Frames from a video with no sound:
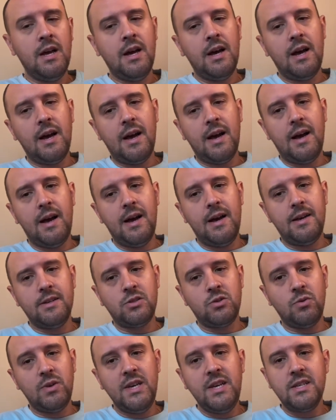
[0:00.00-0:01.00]
Uh,
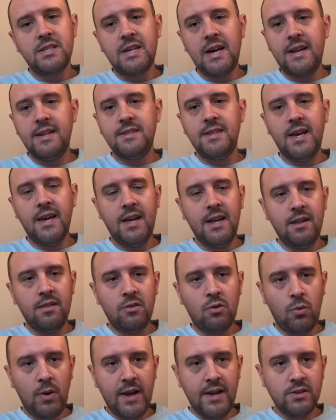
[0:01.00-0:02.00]
so he's kind of taking
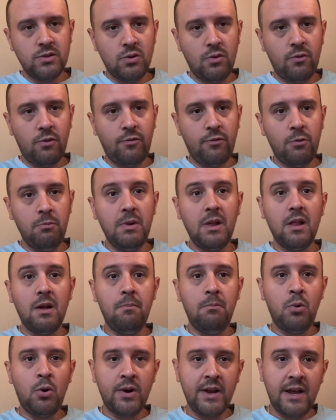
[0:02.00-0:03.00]
the reins over from
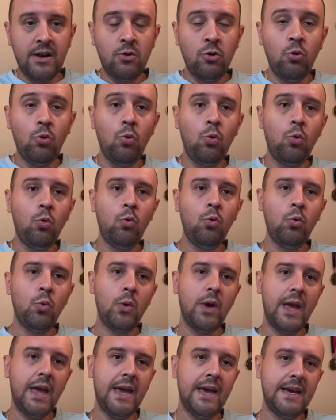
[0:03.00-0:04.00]
Milan Borjan, who
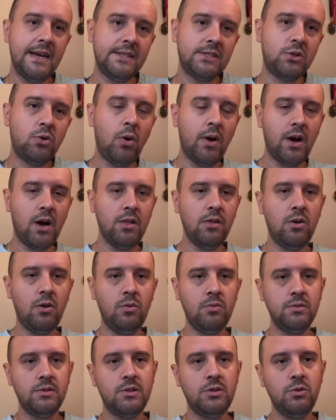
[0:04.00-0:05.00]
is going on
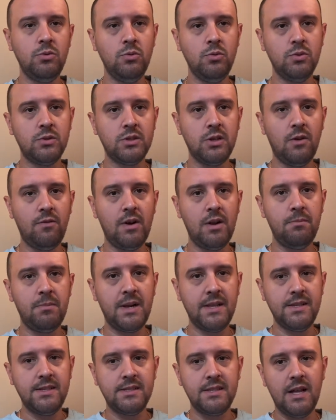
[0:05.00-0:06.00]
loan to Slovan
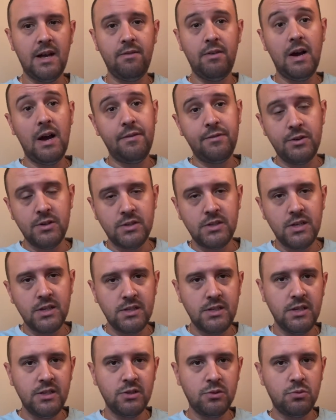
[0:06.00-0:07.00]
Bratislava after six
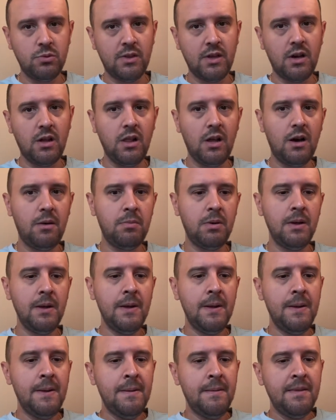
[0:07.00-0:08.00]
seasons with the club.
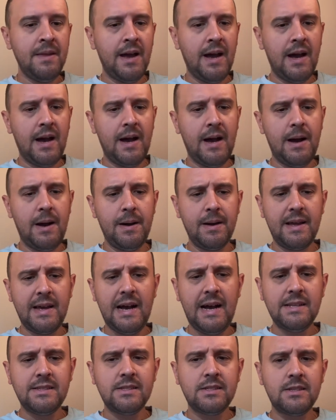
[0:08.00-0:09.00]
Uh,
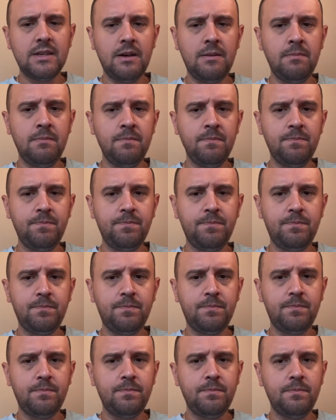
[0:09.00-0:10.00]
got some
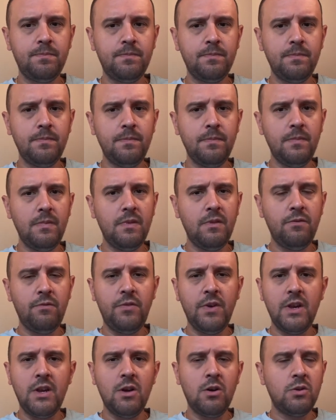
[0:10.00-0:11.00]

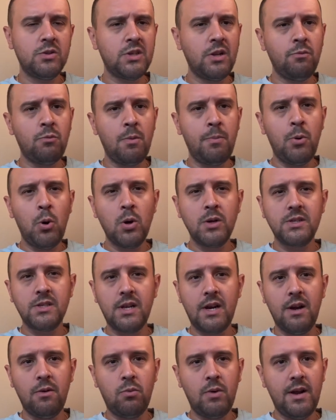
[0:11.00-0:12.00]
videos and reports that
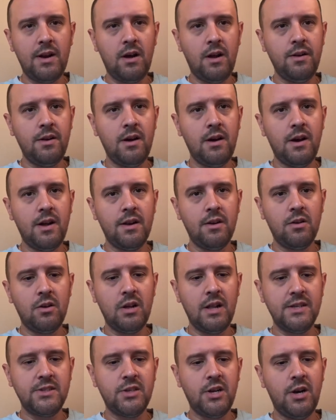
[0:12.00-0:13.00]
I read on, on
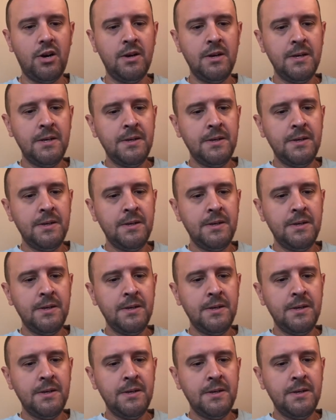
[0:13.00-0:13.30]
Glazer.